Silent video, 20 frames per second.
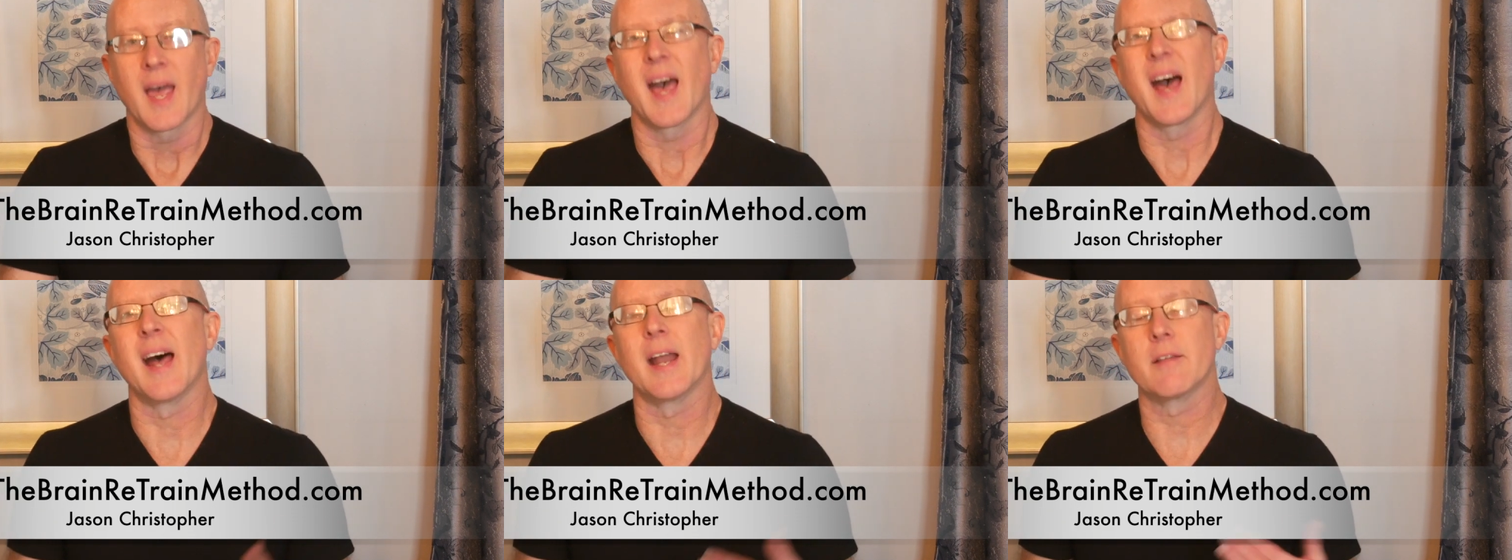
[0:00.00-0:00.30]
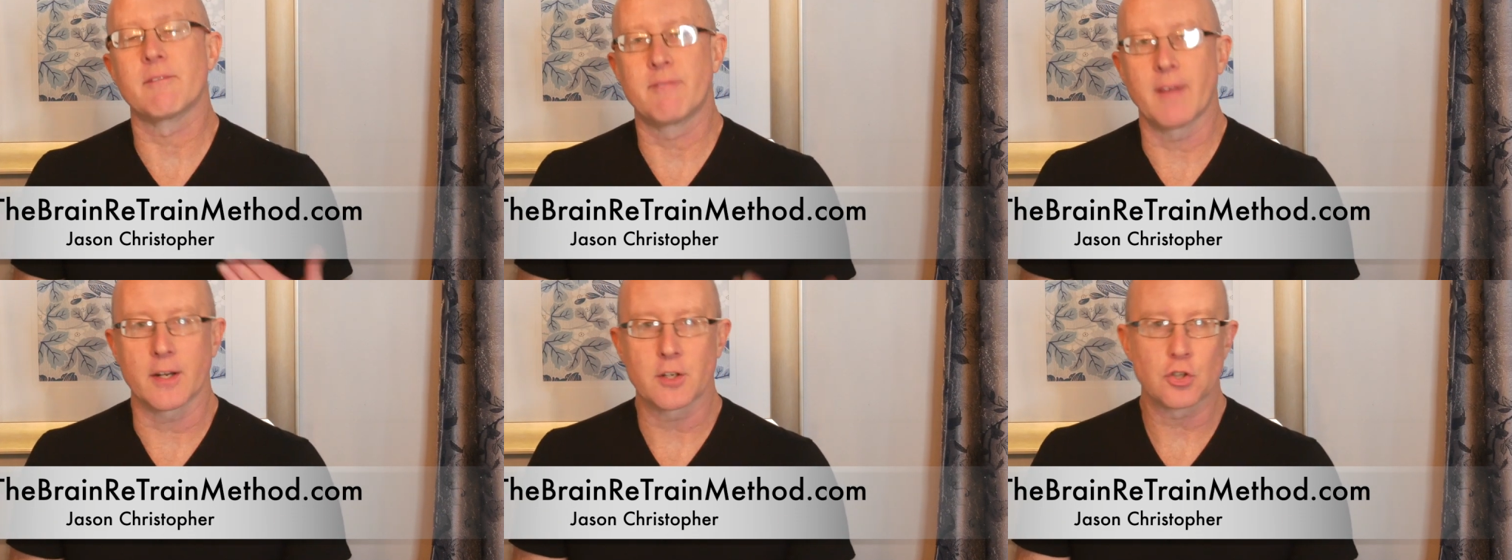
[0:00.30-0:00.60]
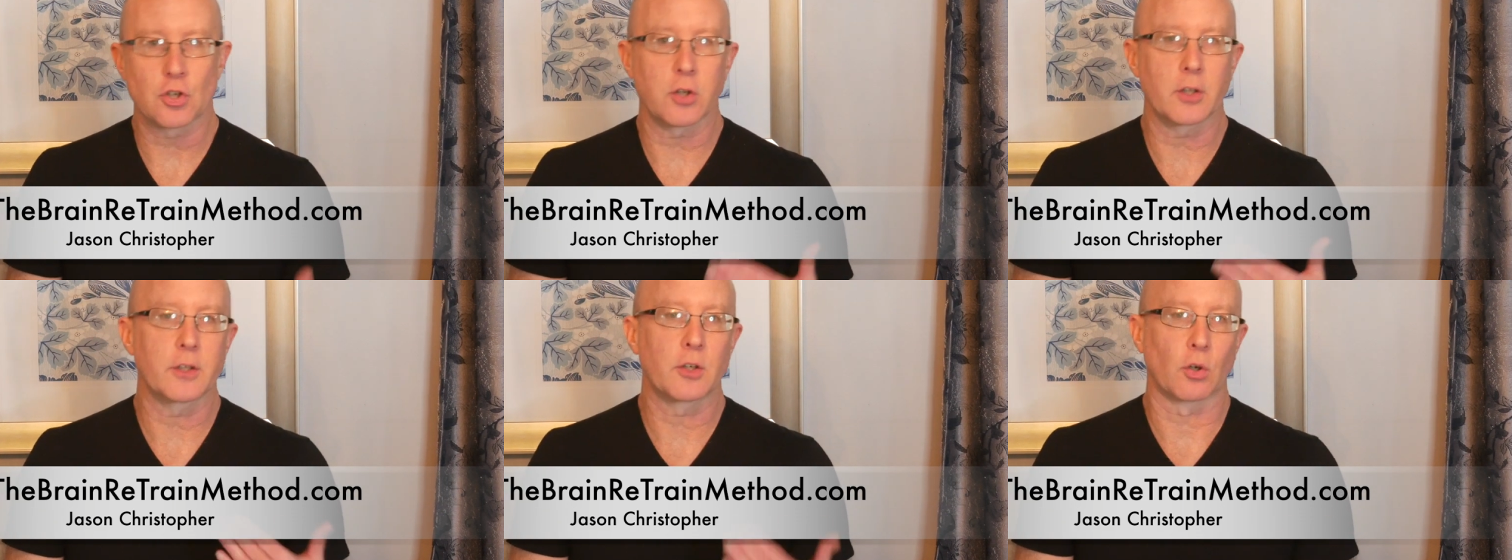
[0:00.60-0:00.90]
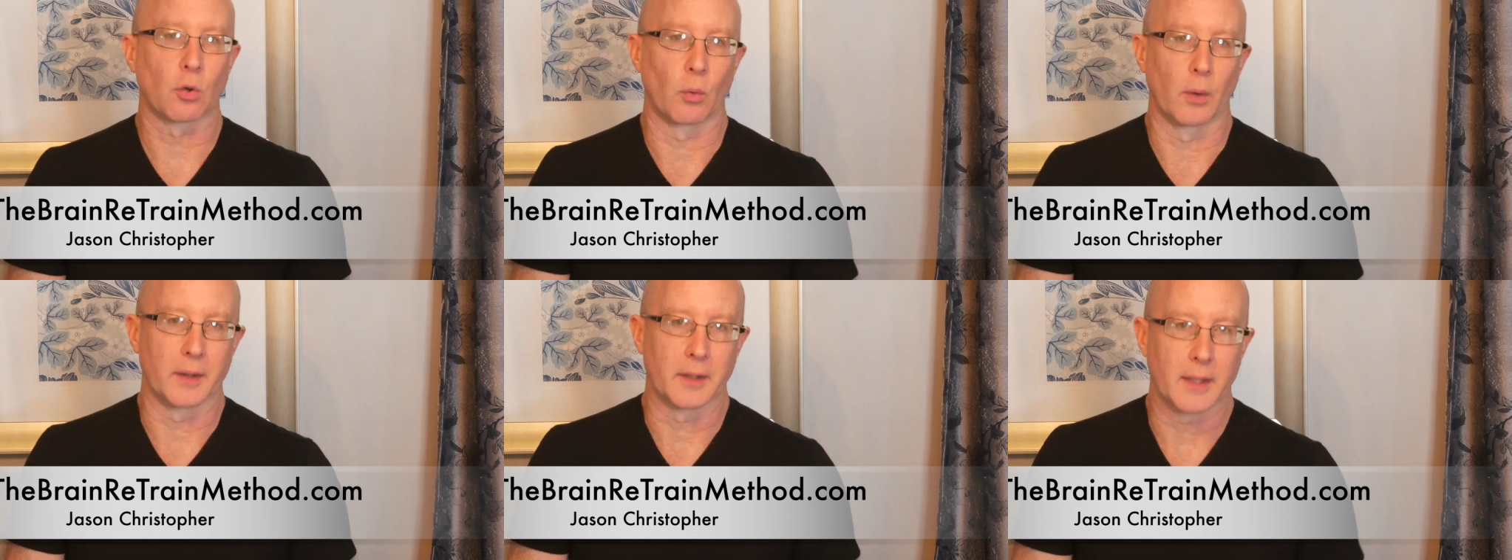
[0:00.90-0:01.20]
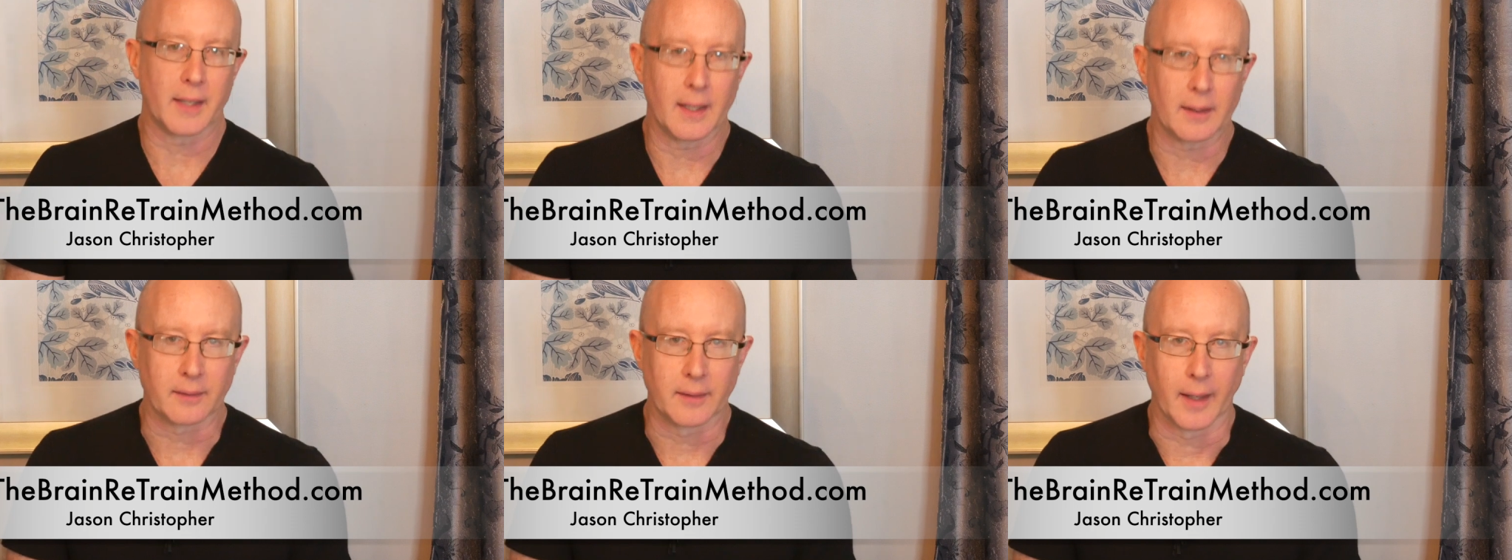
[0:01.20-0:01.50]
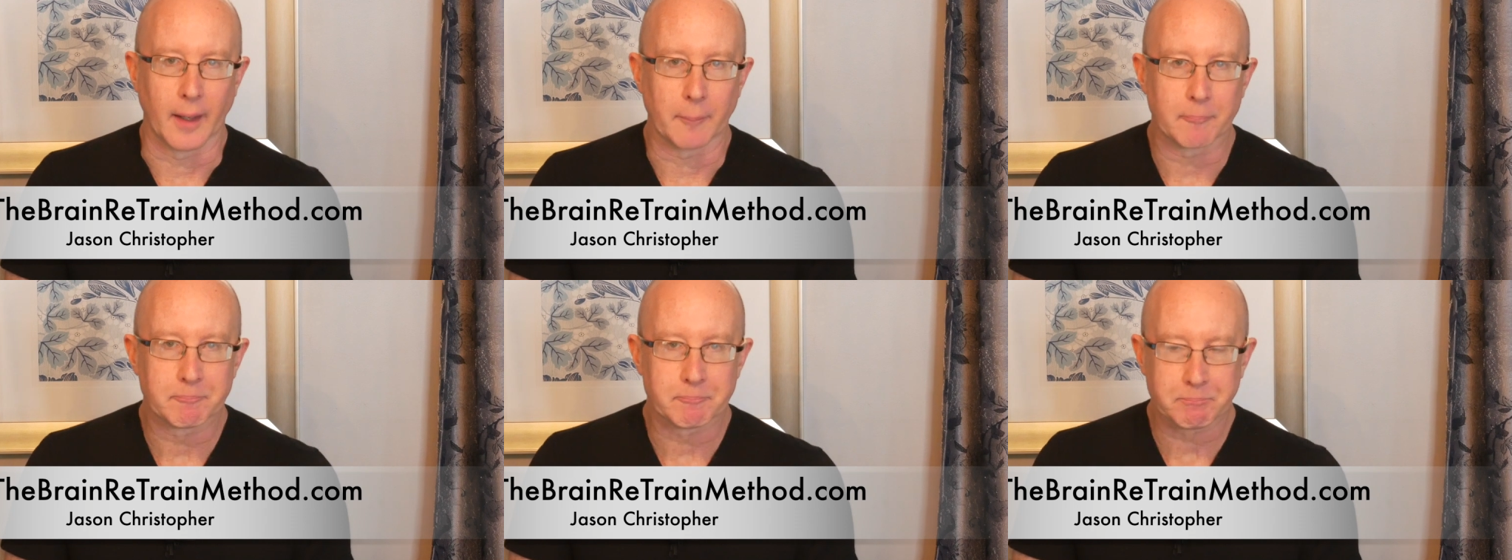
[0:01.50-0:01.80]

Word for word: and eventually you're going to get there.